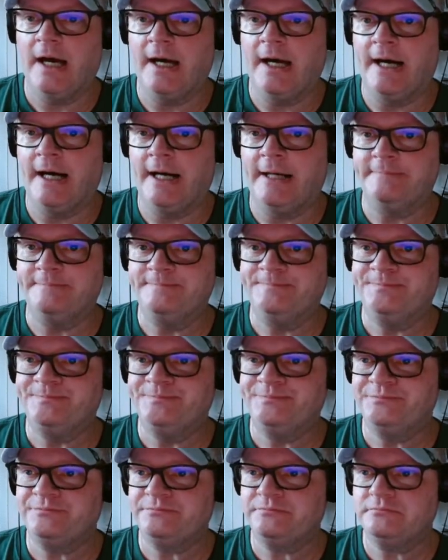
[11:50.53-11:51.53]
So
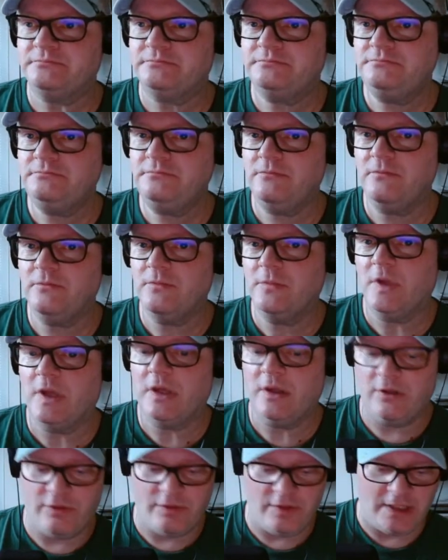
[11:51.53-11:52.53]

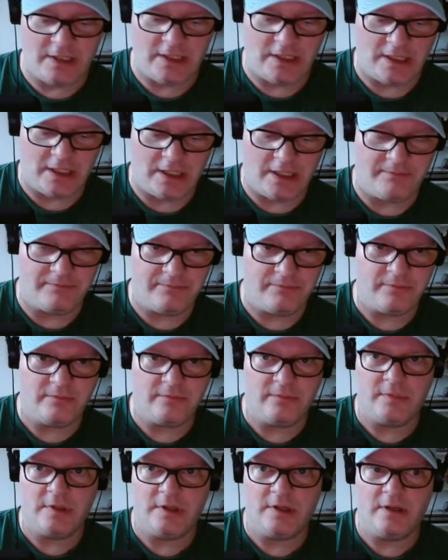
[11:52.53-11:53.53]
that
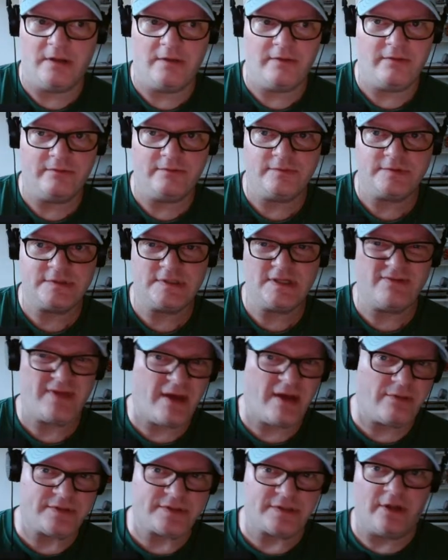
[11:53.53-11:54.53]

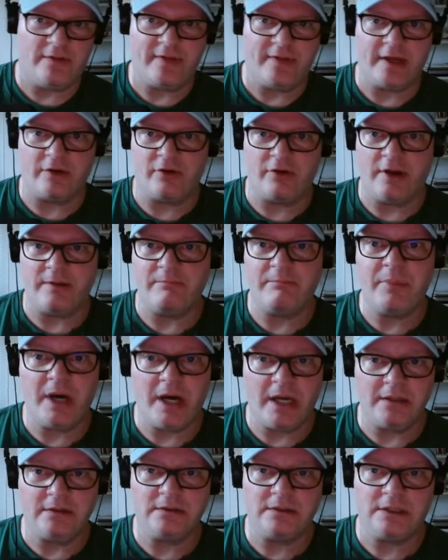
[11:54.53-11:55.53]
wasn't all that great,
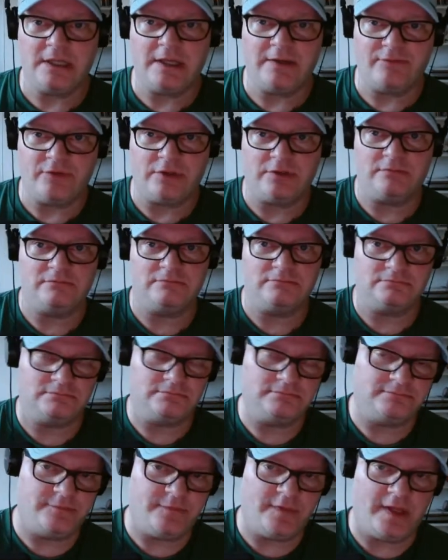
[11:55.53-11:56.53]
but given
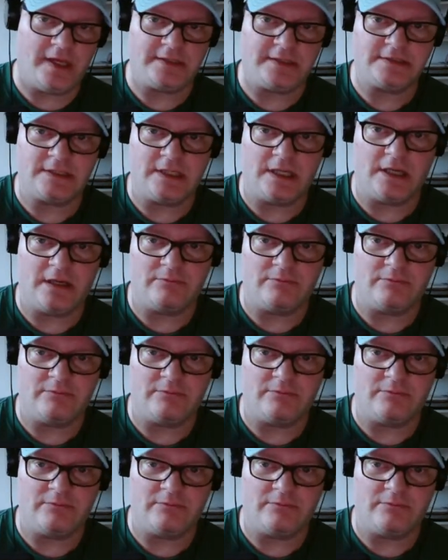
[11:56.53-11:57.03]
that